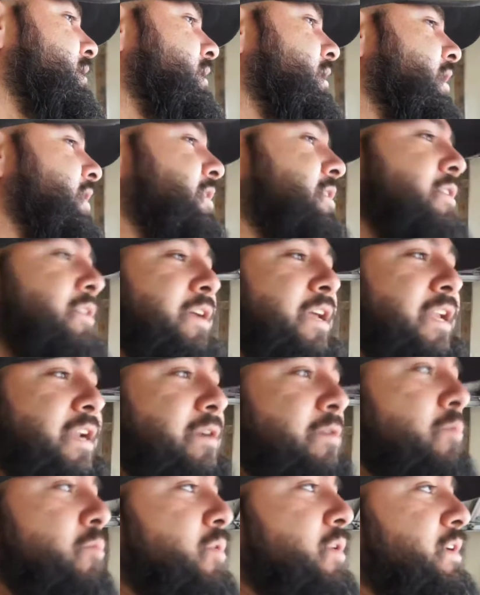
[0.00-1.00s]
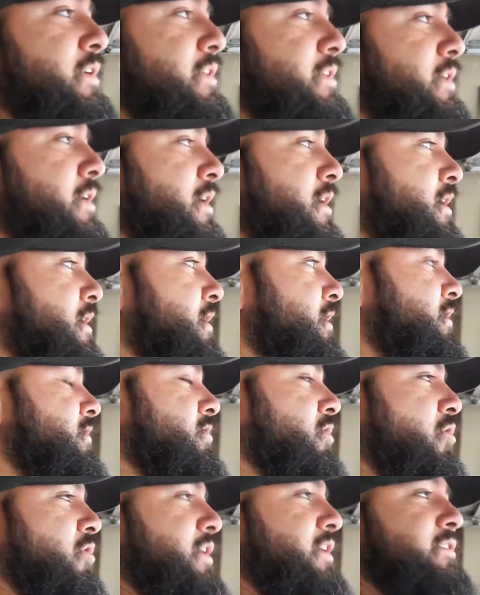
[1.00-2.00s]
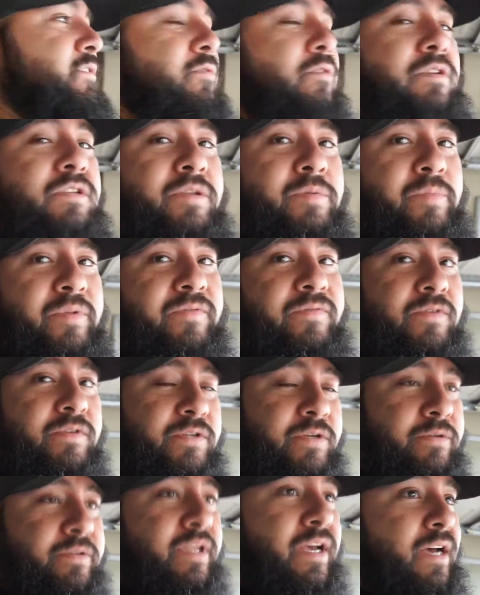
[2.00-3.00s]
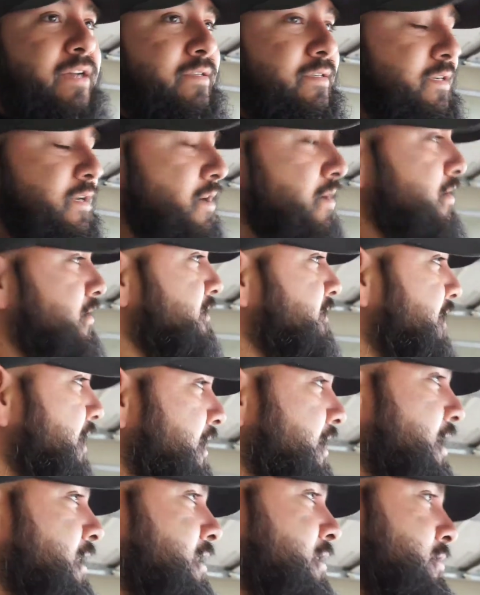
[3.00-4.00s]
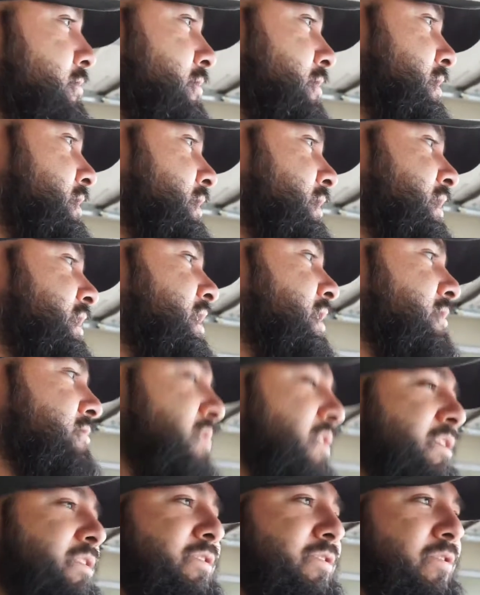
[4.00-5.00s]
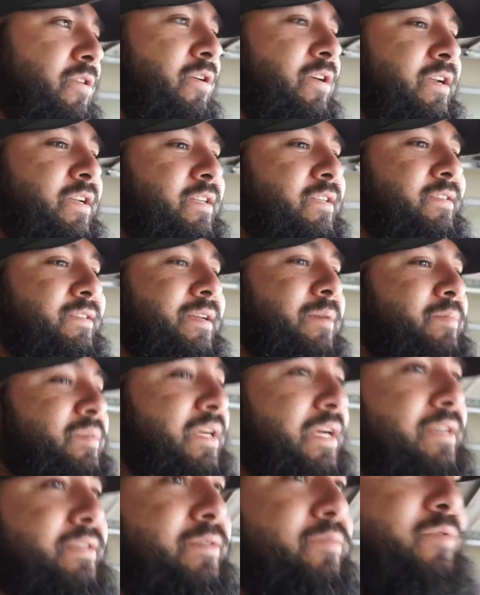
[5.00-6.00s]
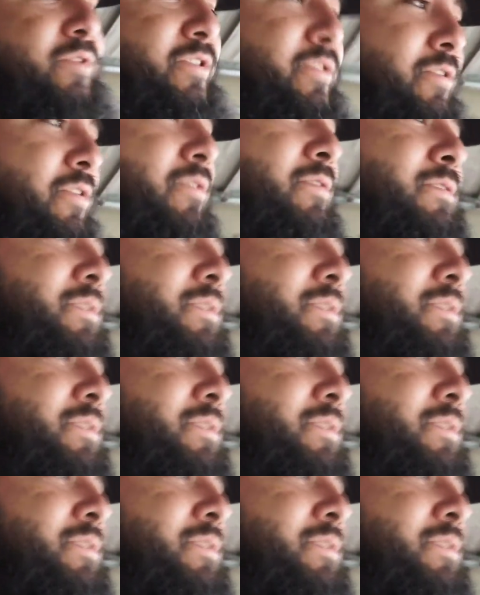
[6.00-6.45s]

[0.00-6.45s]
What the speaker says: He couldn't get it to run, so he sold it to me for $2,000. I got the truck and I tried to start it, and sometimes it would start,